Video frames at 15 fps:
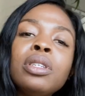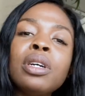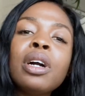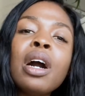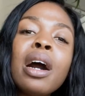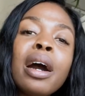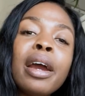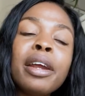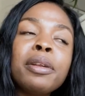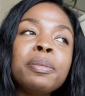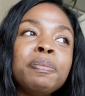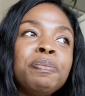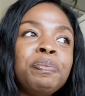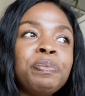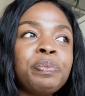the card,
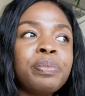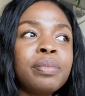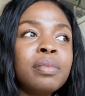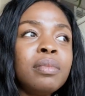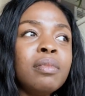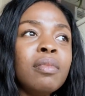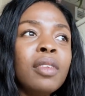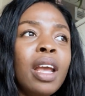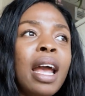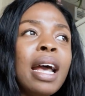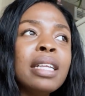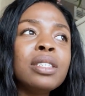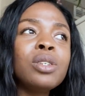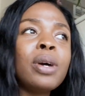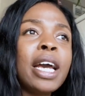
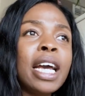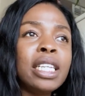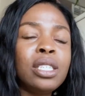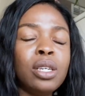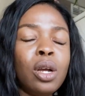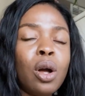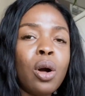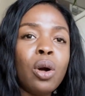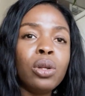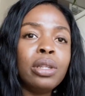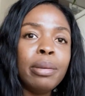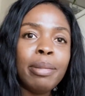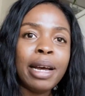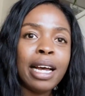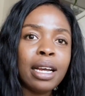and so I had to call
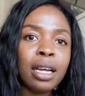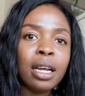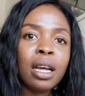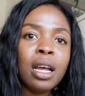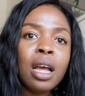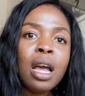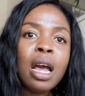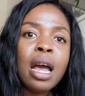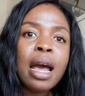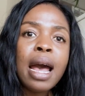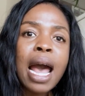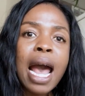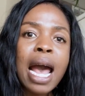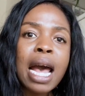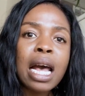the bank.
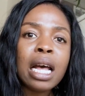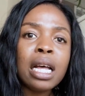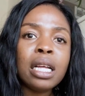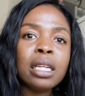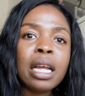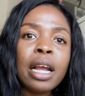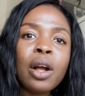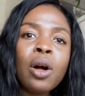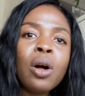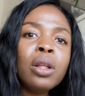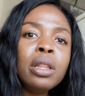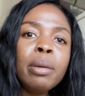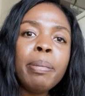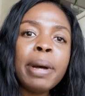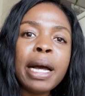And I called
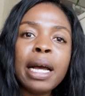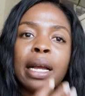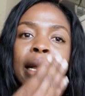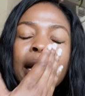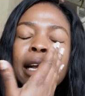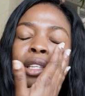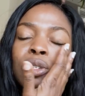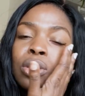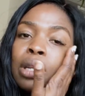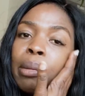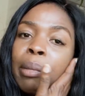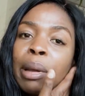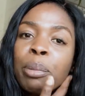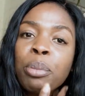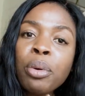the bank. I told them
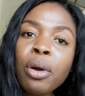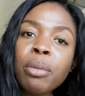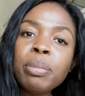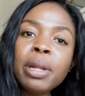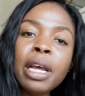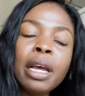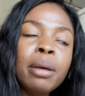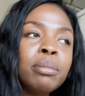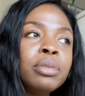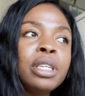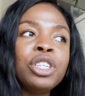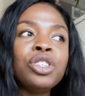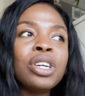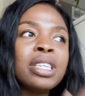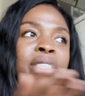my problem. They
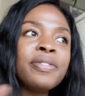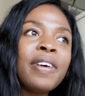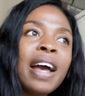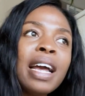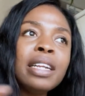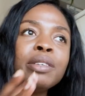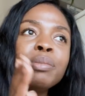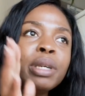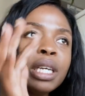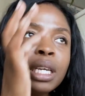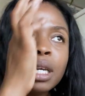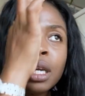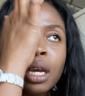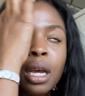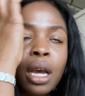transferred
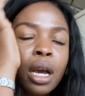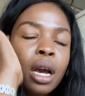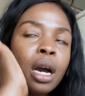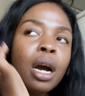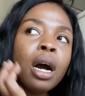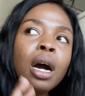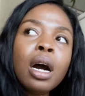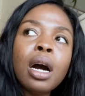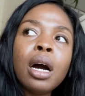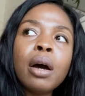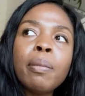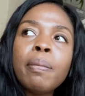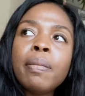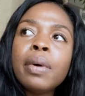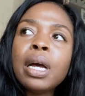me,
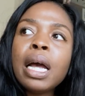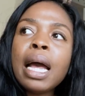and